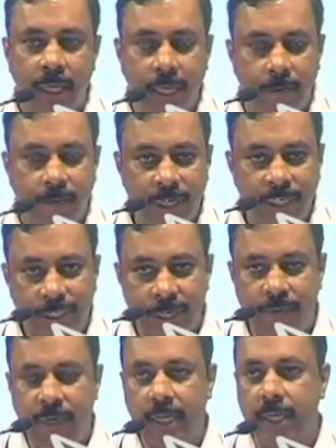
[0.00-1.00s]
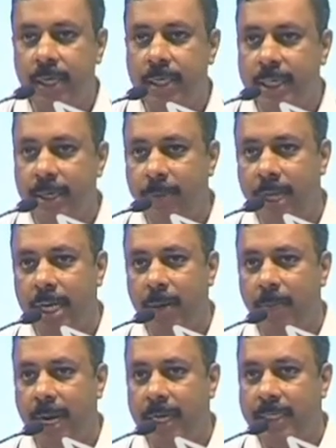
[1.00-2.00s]
if we shift gears and make our
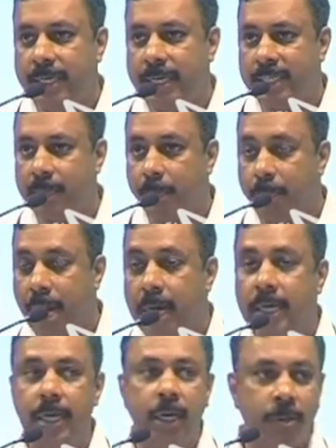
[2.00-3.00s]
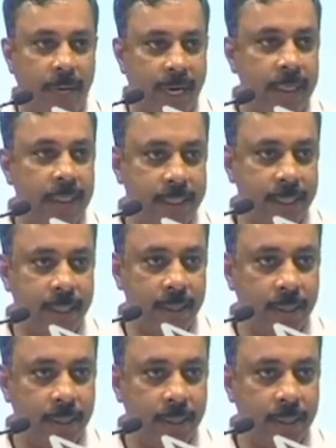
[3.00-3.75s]
mindset as a partner mindset,